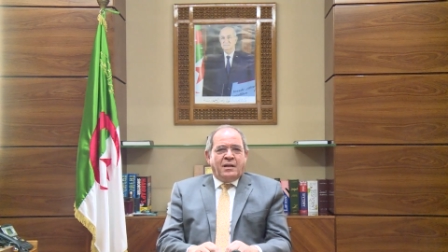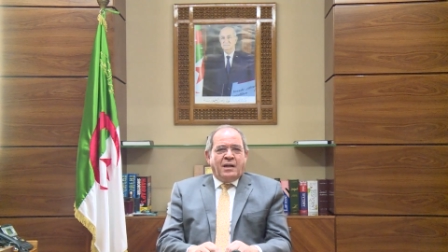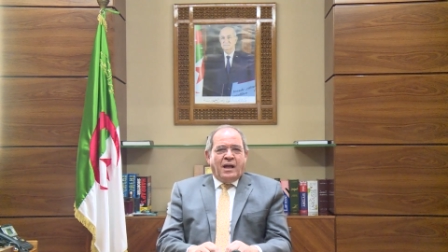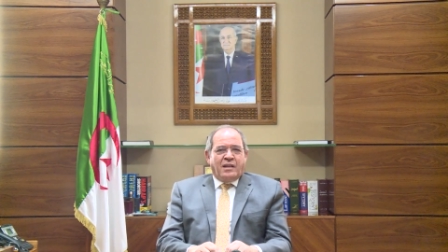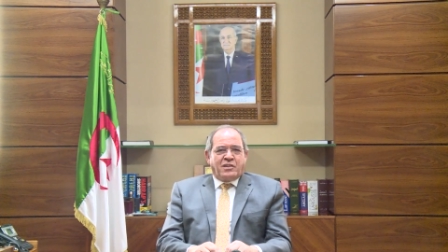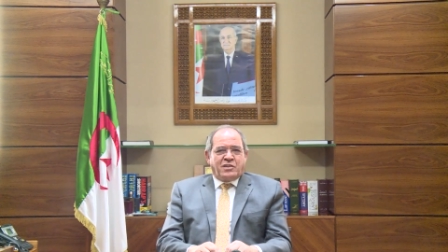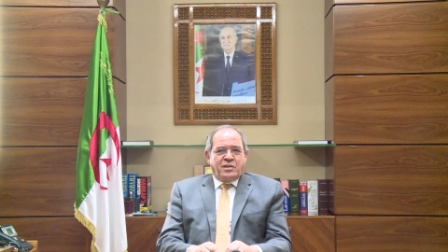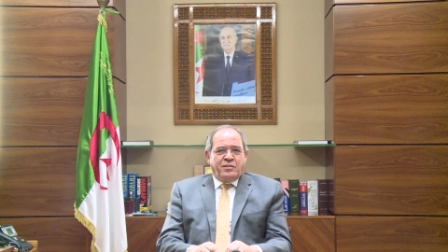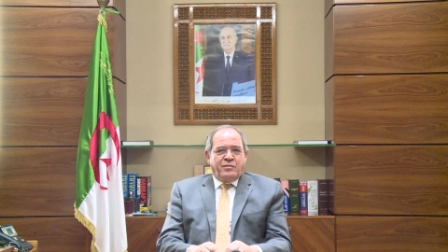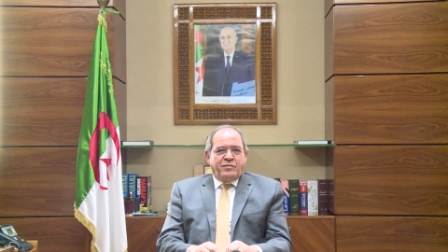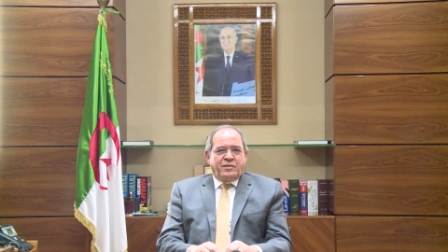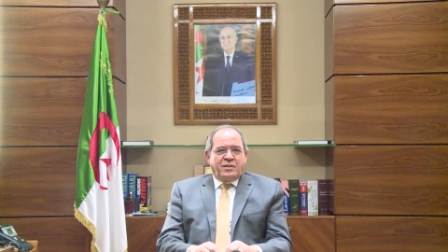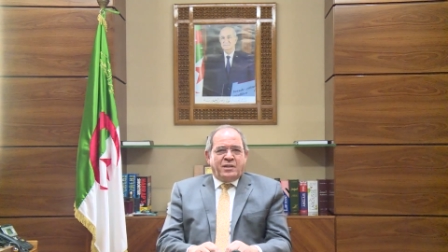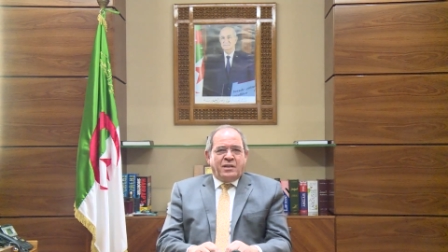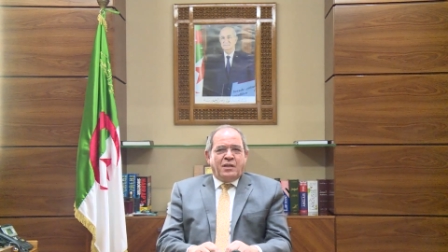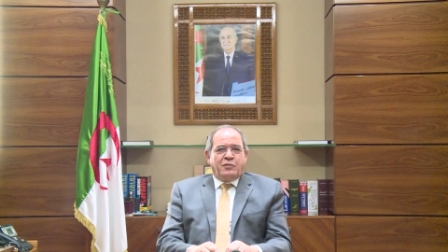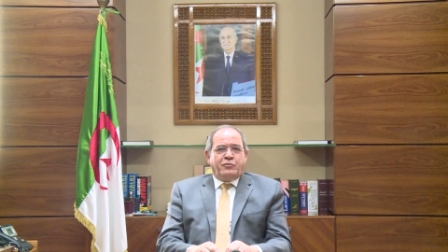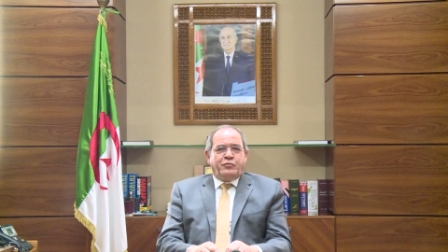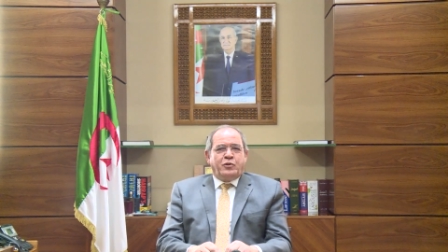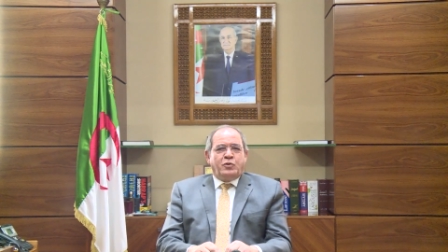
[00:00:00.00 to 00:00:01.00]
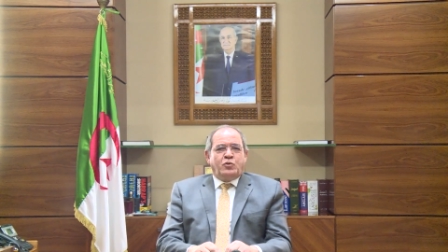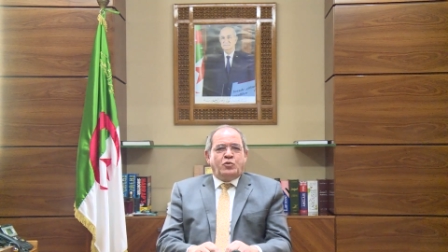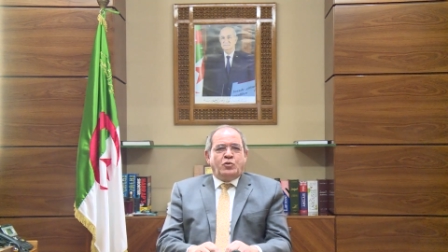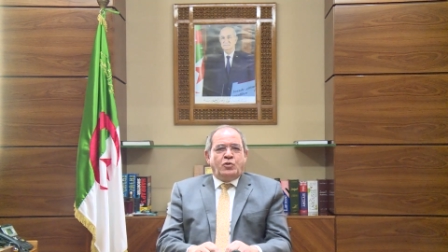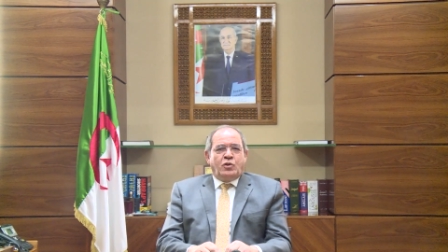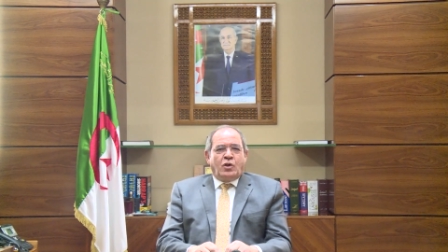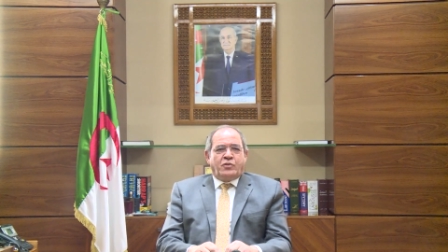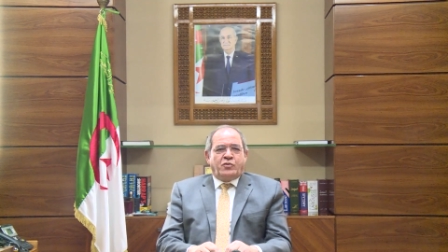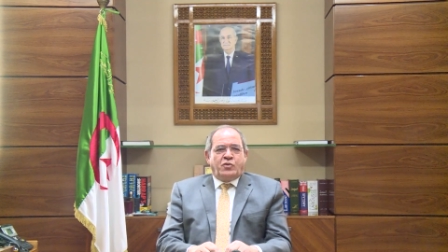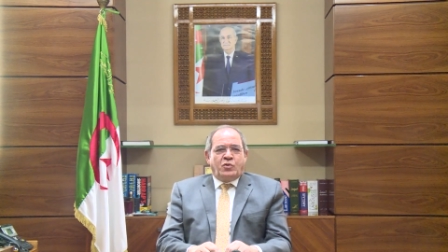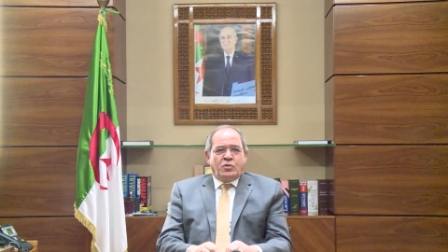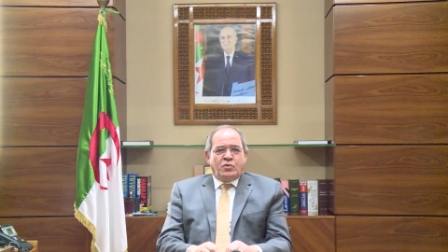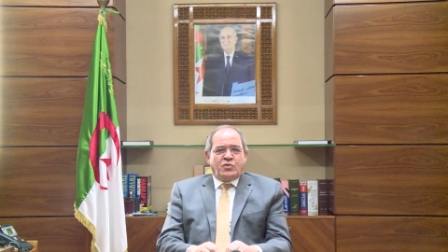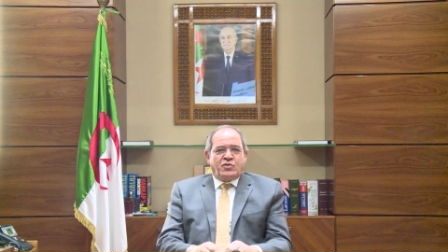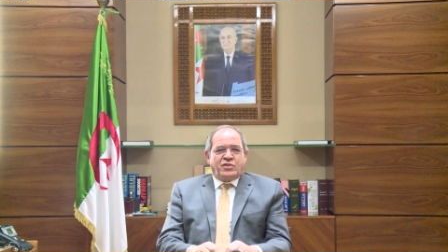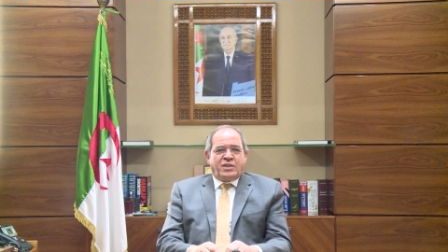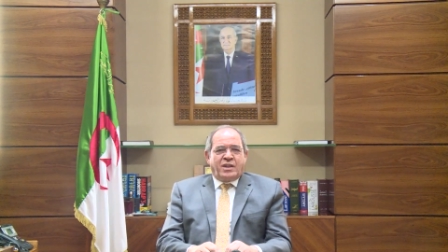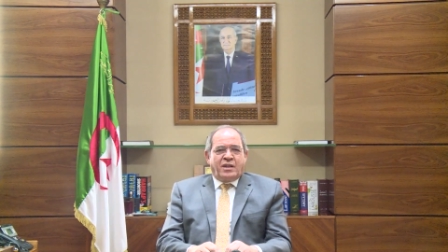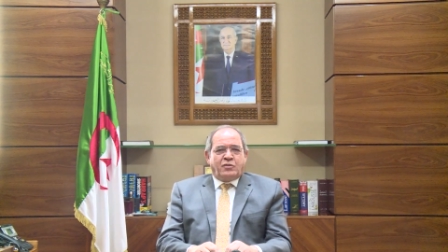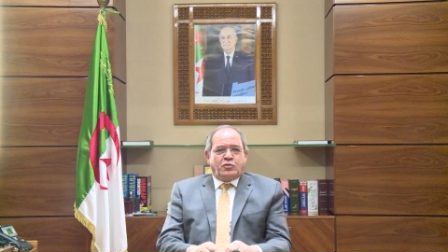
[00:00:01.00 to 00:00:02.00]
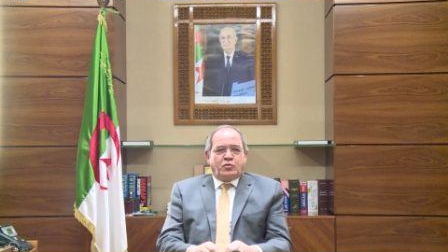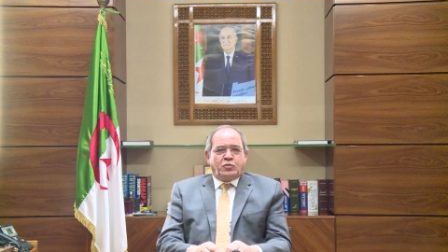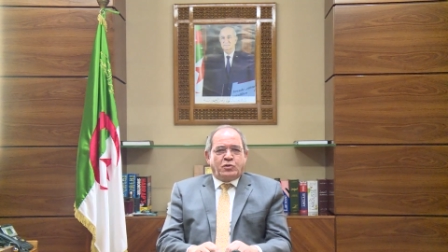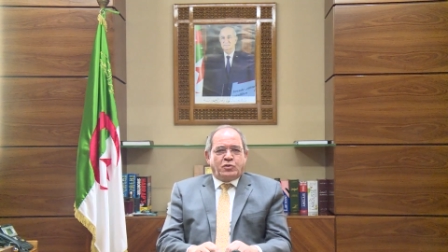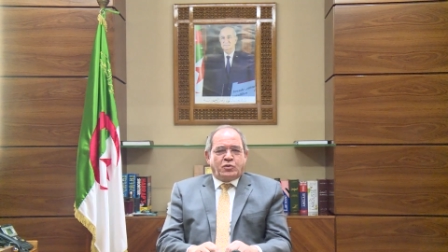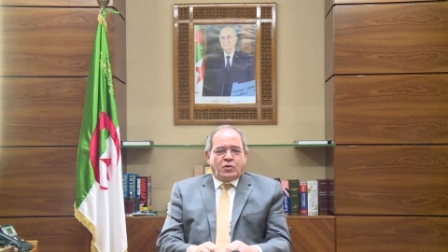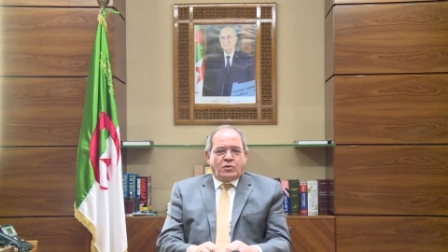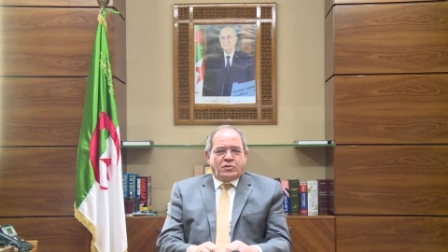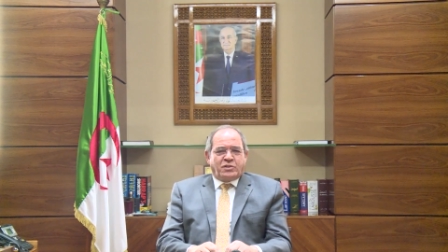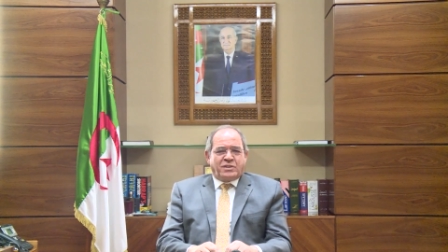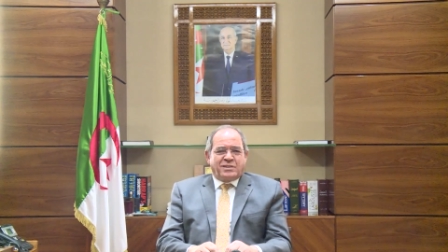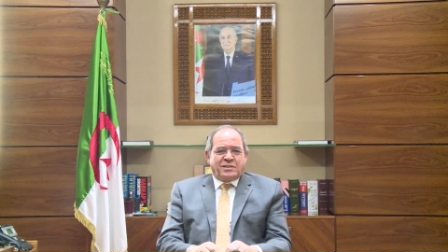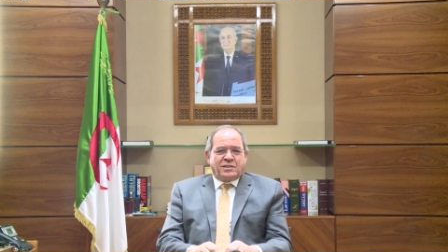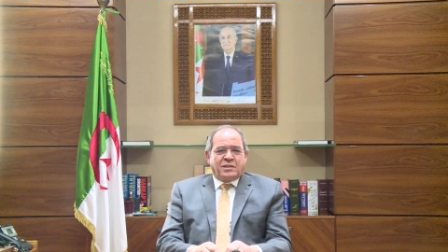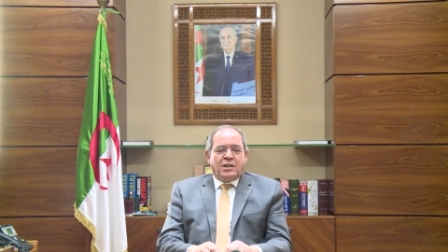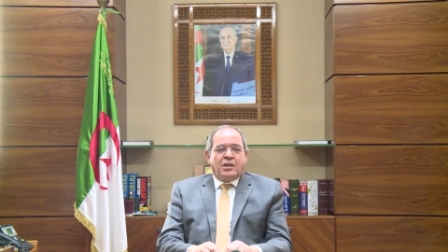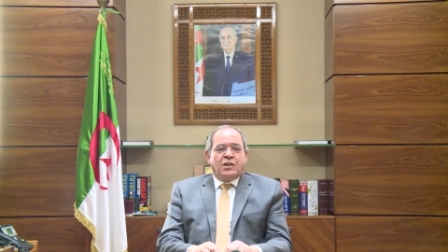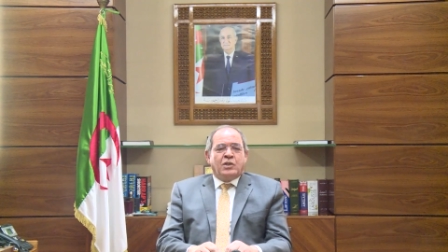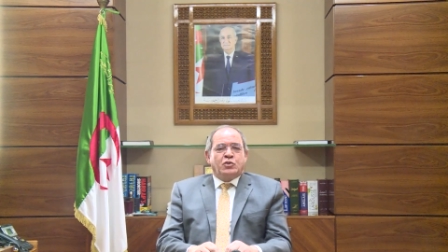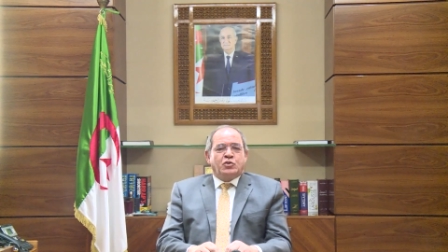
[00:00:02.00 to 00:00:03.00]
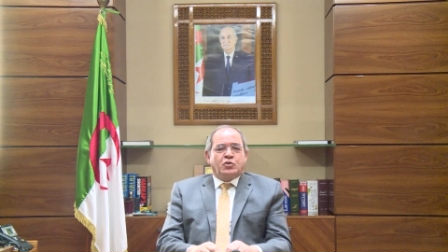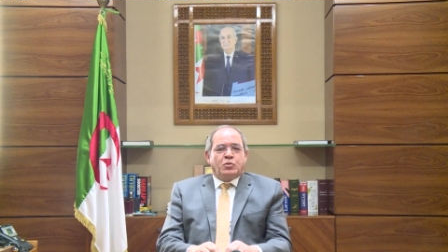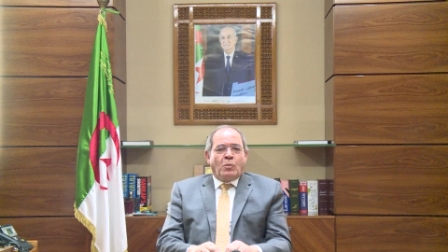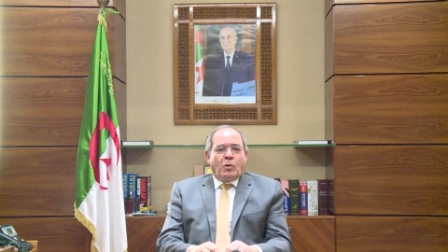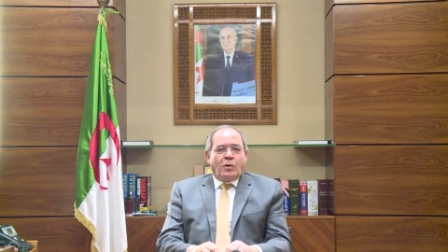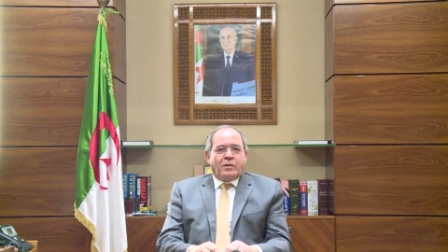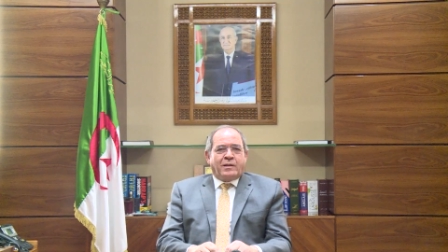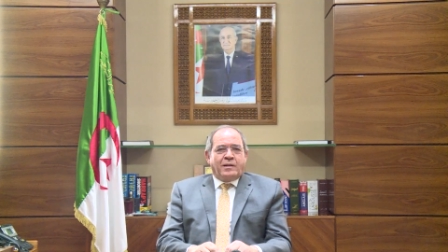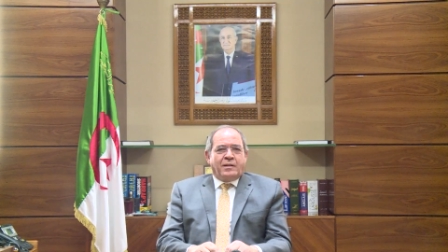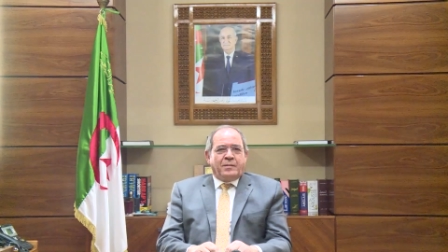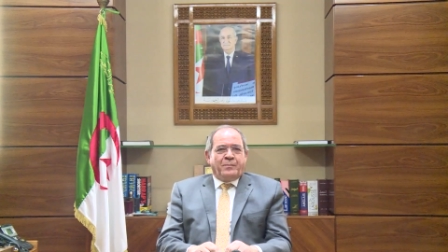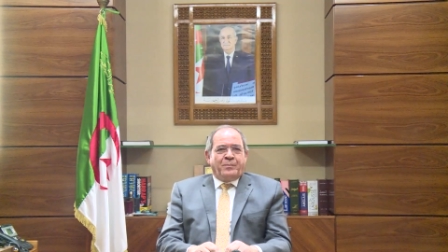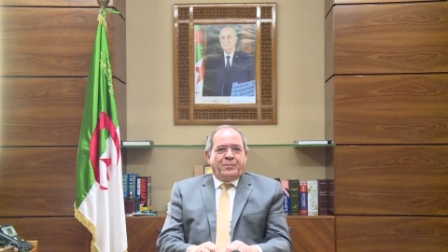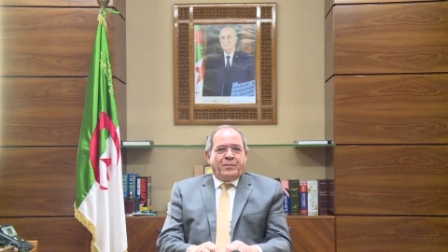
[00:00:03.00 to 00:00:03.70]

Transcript: achieved if we do not use scarce resources smartly.